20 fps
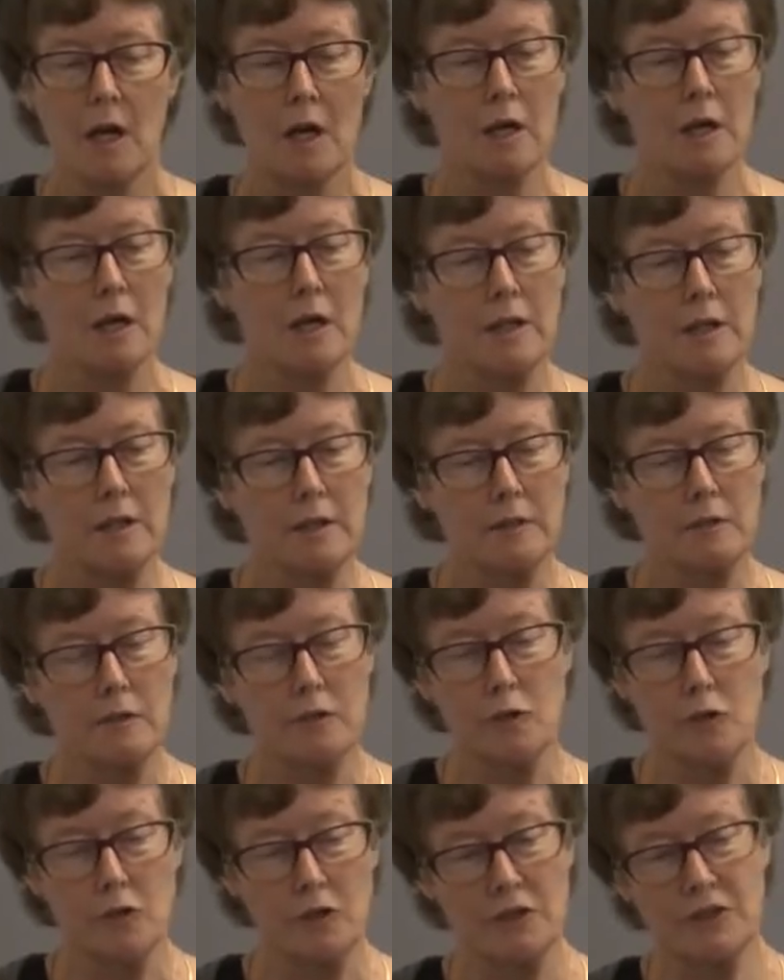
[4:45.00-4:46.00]
uh, in
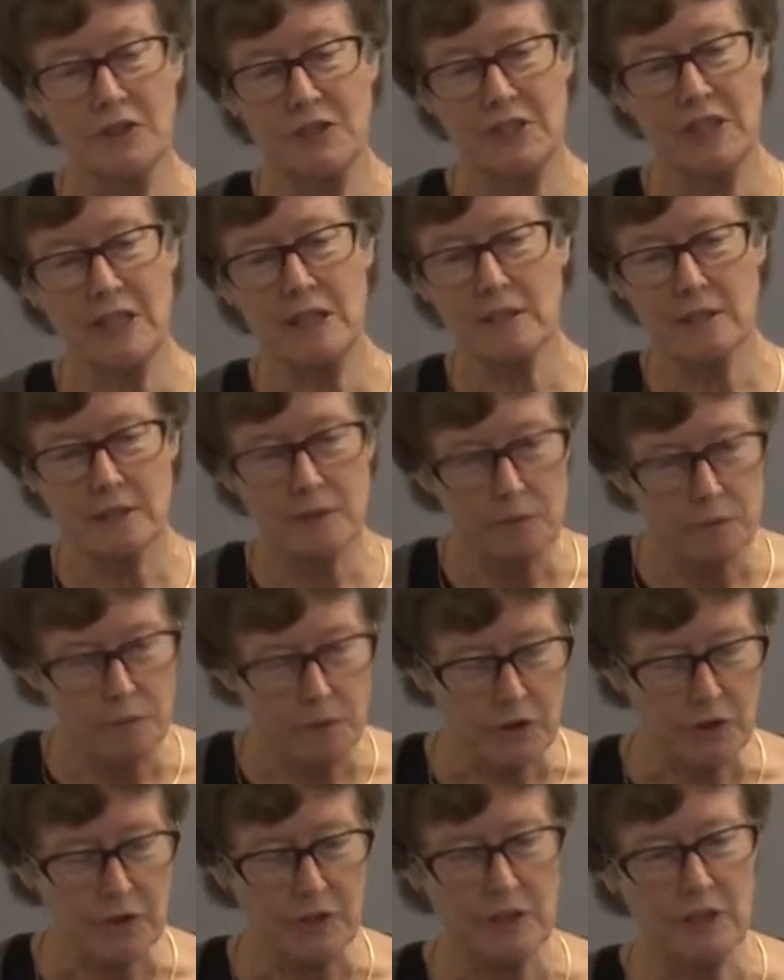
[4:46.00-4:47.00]
Unit 6,
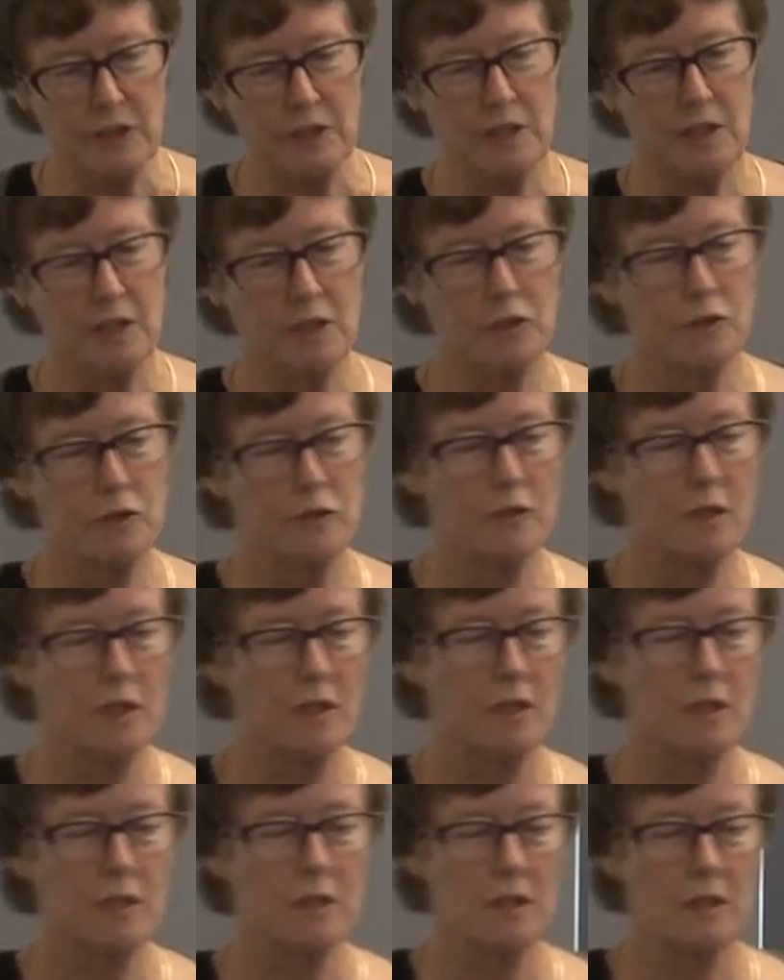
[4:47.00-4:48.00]
which is continued
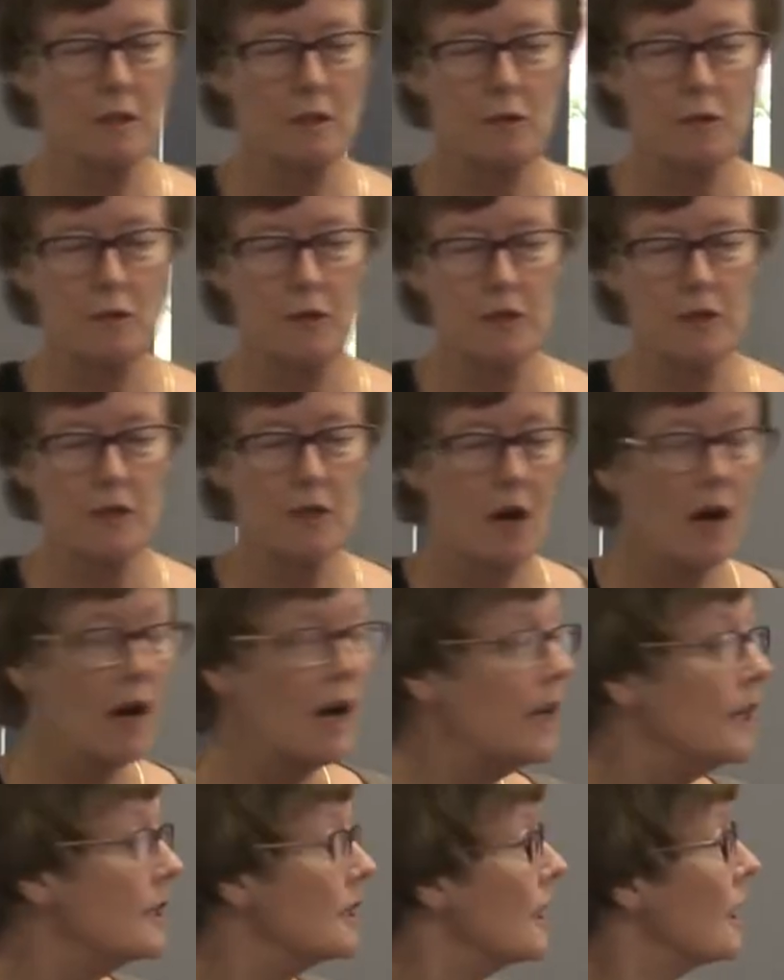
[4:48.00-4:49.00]
in Unit
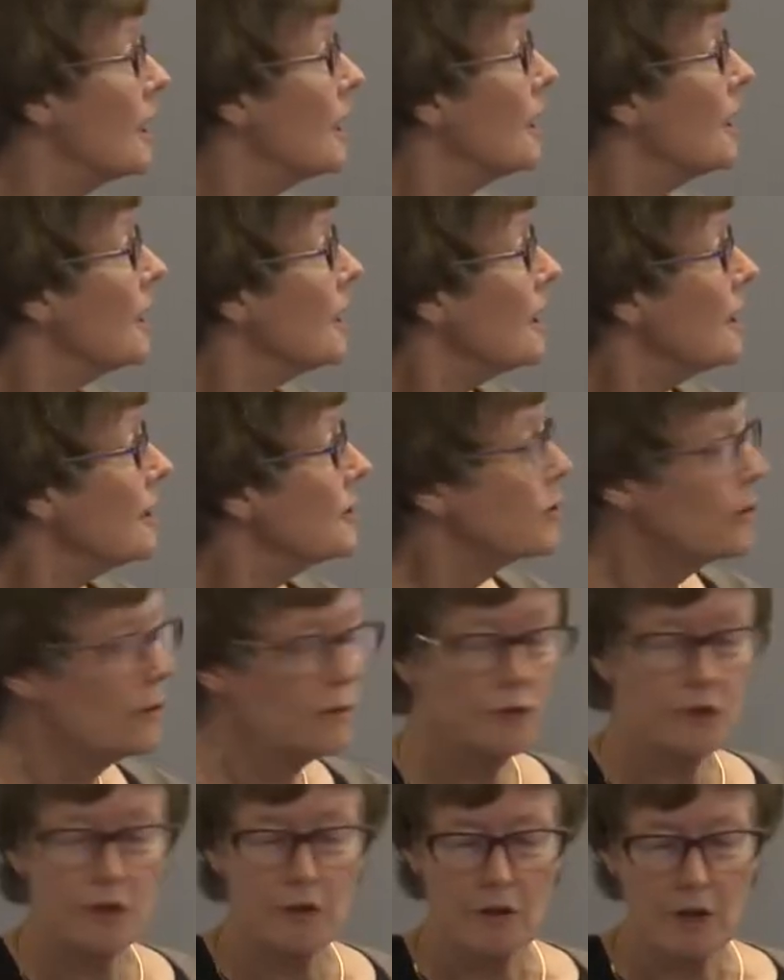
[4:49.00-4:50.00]
9. It's
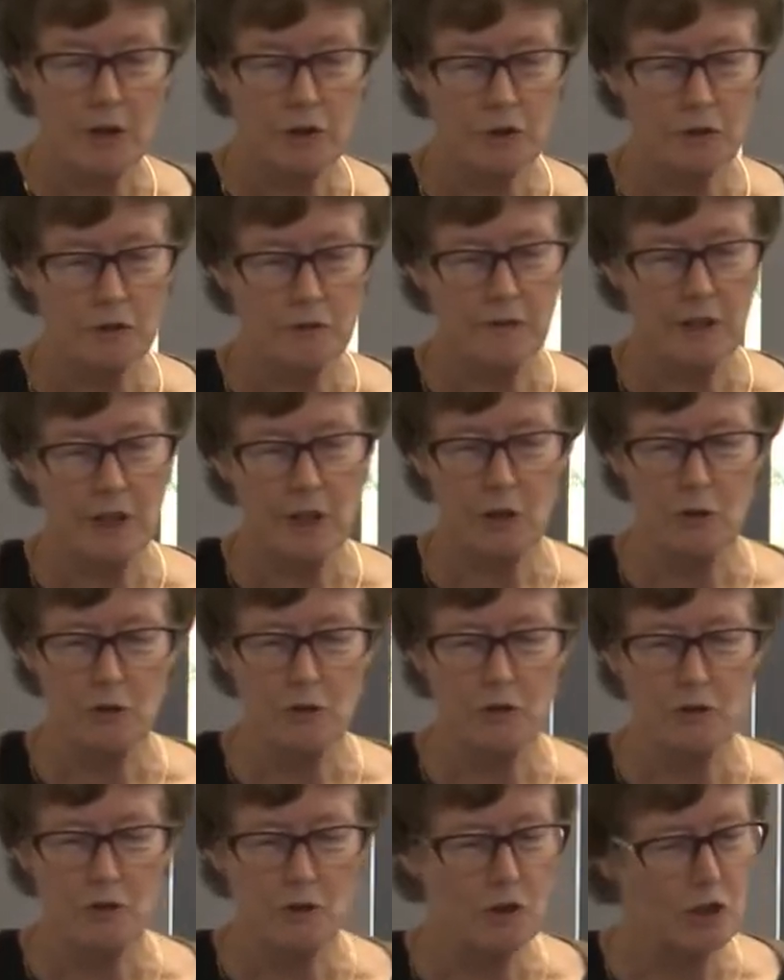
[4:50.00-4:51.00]
also, I should have
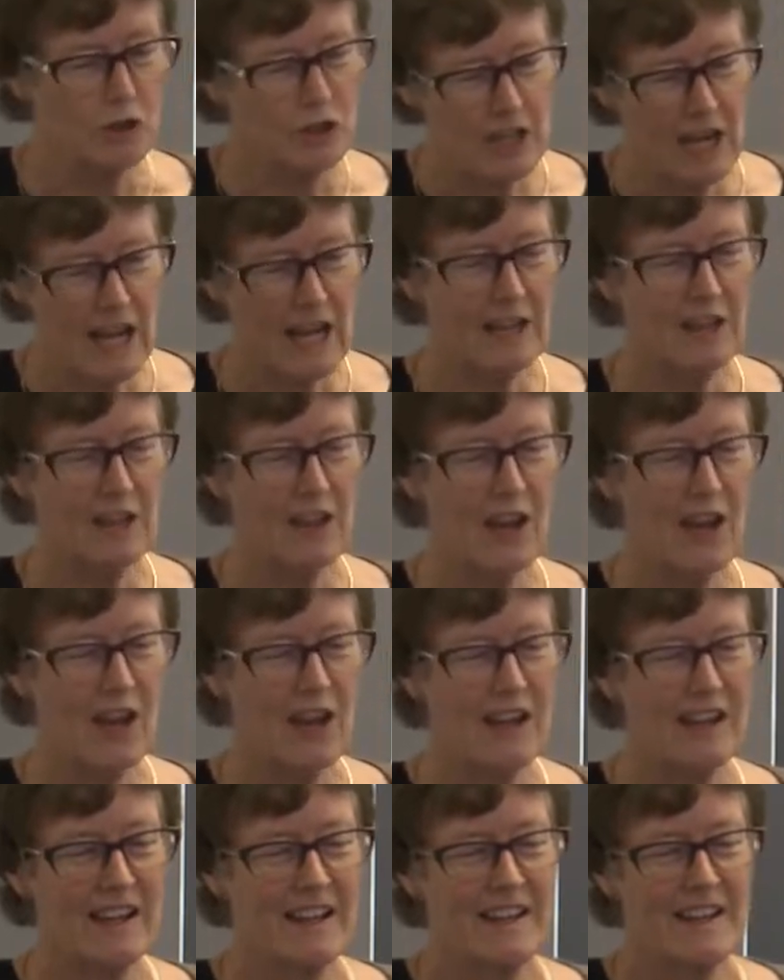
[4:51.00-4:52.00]
included Unit 10
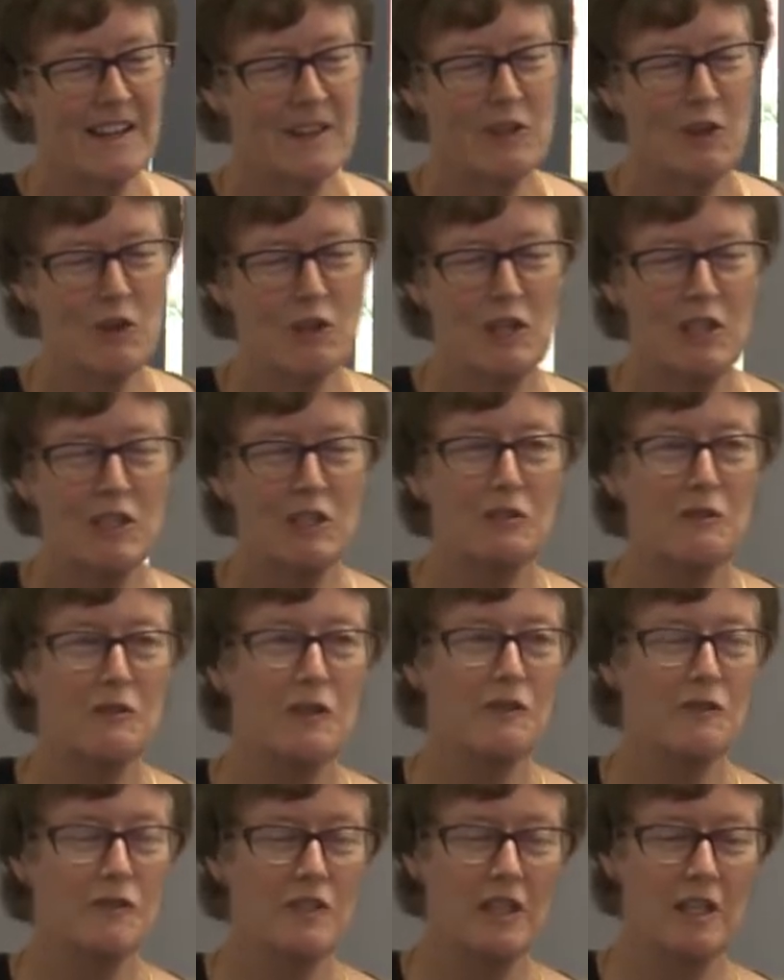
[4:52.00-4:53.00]
there, 13 to
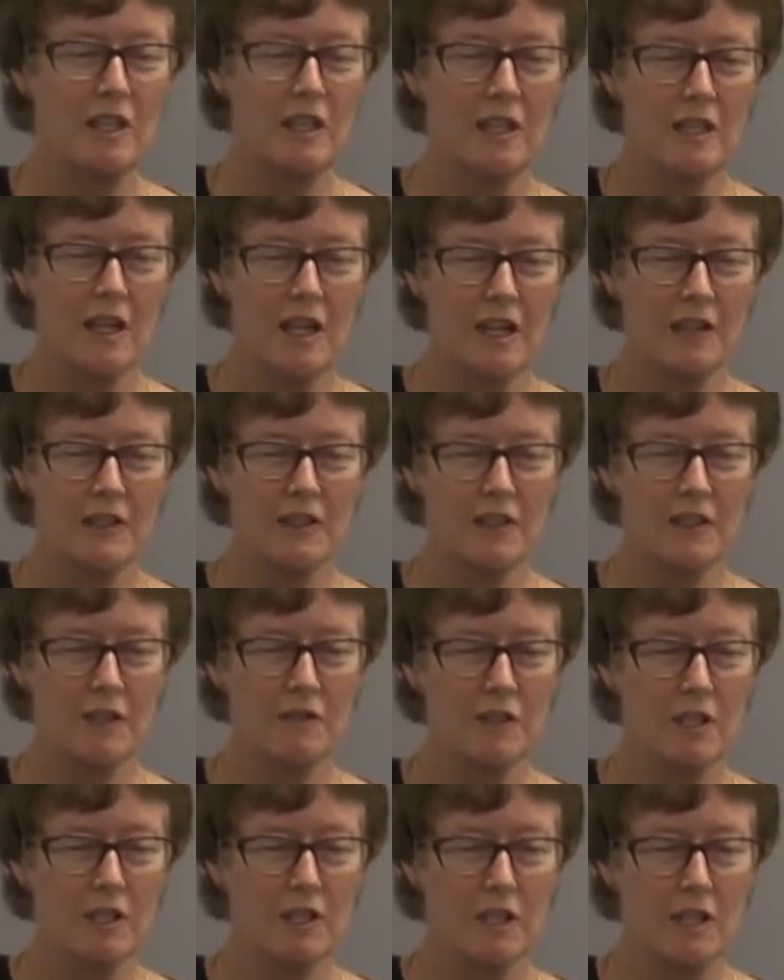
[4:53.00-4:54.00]
15, and
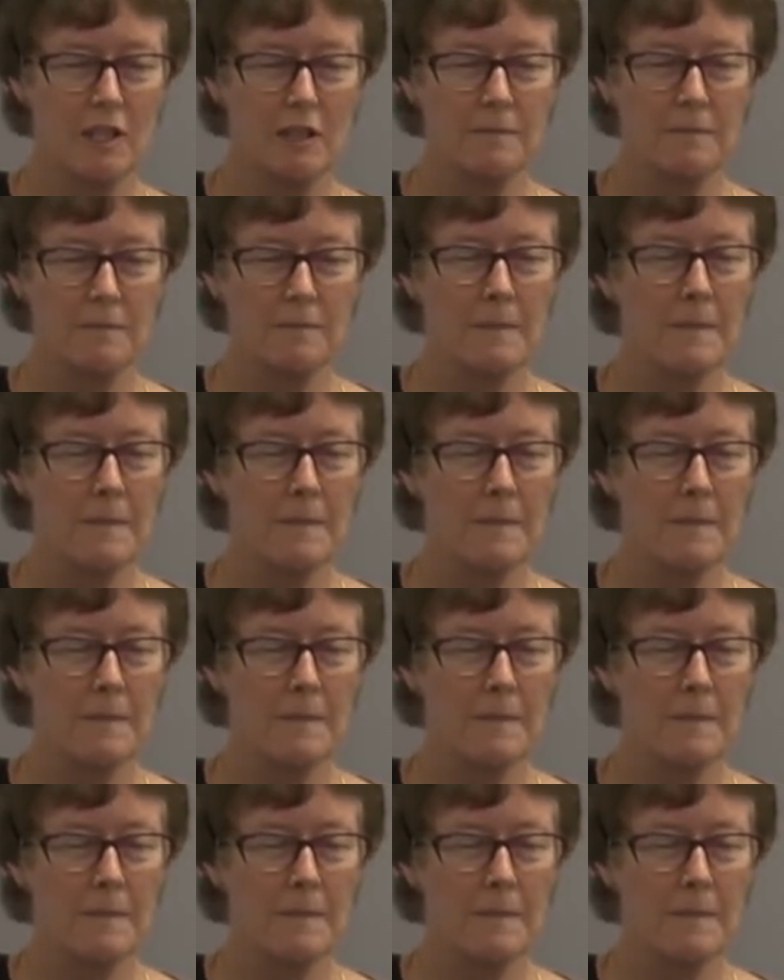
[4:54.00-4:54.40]
17.